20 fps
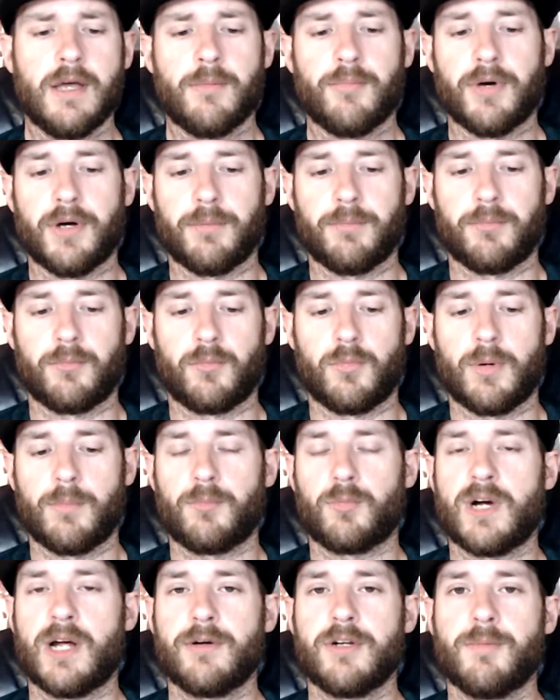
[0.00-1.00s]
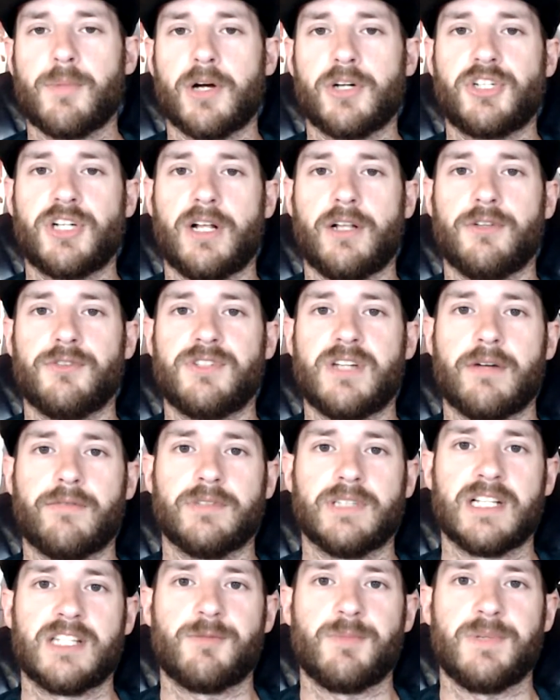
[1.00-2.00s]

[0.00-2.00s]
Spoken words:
But Raoni Barcelos never lets me